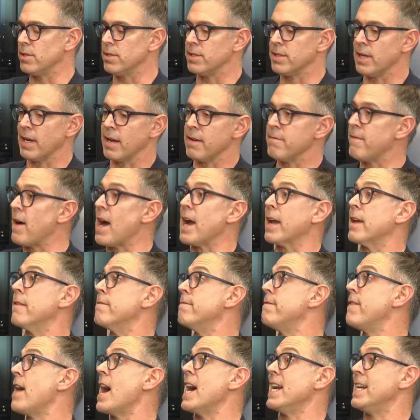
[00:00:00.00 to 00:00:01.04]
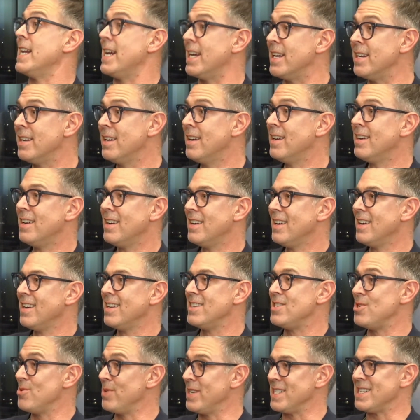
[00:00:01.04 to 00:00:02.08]
It's like, if I can find it
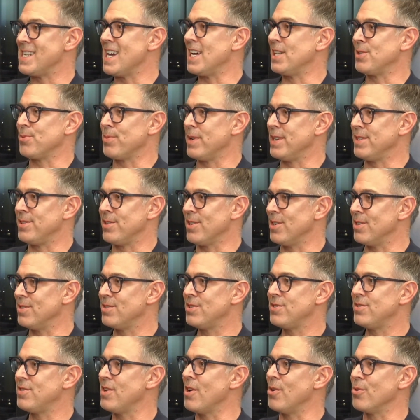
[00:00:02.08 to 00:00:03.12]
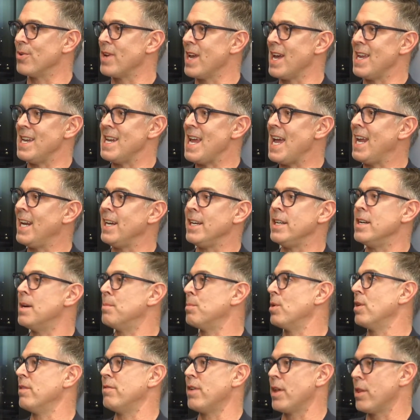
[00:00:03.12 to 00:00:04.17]
doing desk research, so can any
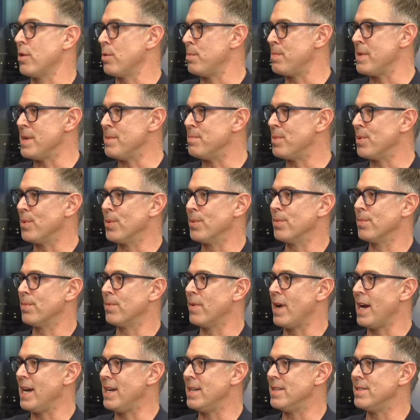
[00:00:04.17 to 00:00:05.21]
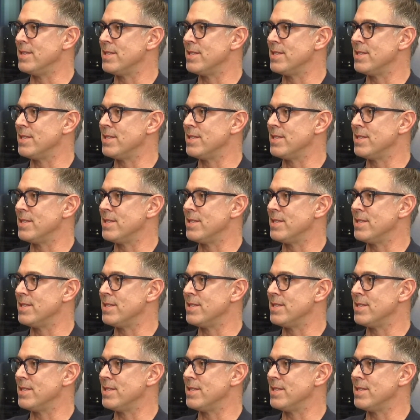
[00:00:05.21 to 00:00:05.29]
number of other people, right?